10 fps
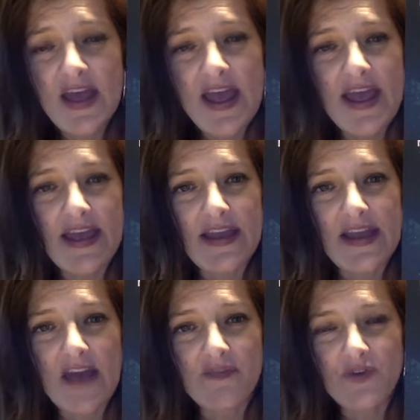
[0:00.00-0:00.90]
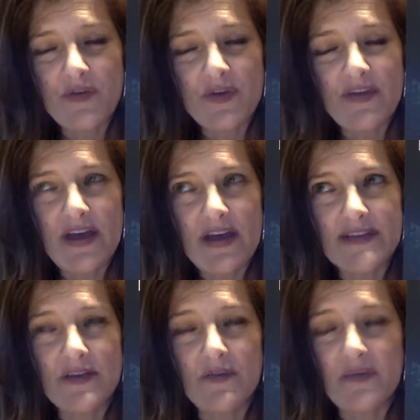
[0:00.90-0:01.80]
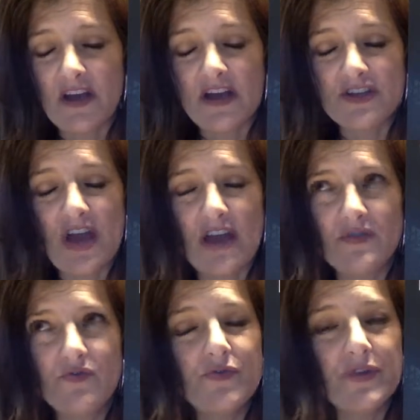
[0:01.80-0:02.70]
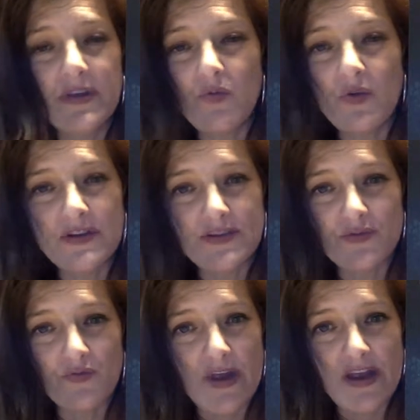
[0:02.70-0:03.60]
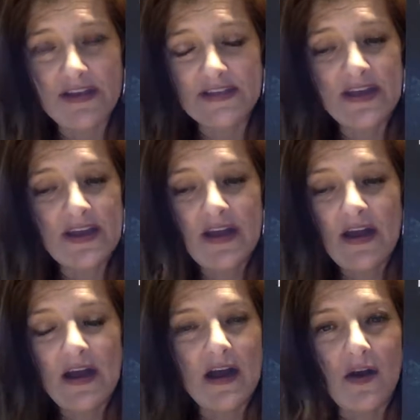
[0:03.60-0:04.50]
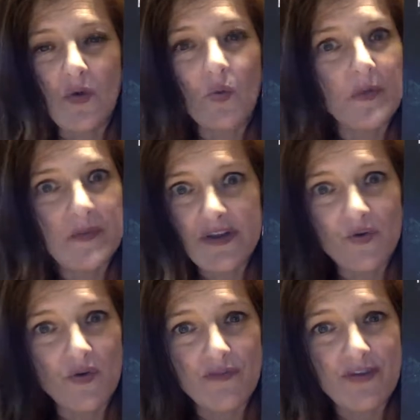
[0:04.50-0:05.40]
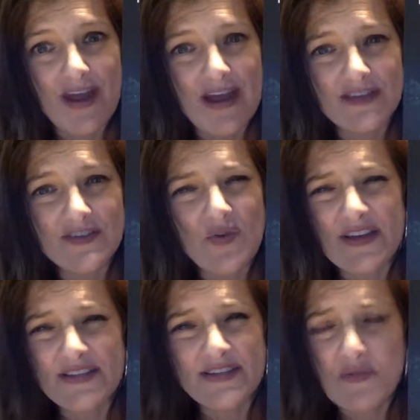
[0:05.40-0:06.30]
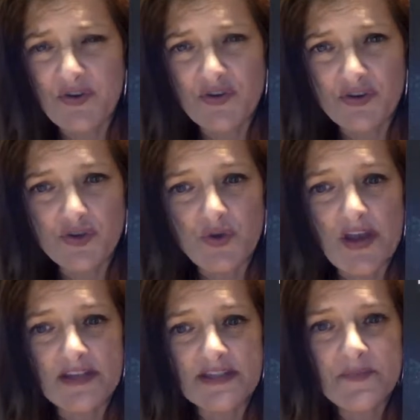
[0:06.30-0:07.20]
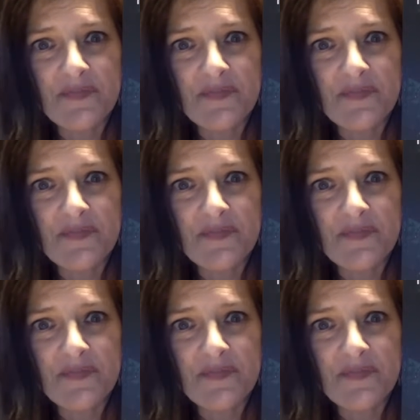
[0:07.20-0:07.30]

And after I read that, I said, oh my gosh, I really want to write uh, a woman, Orphan X, who has similar traits,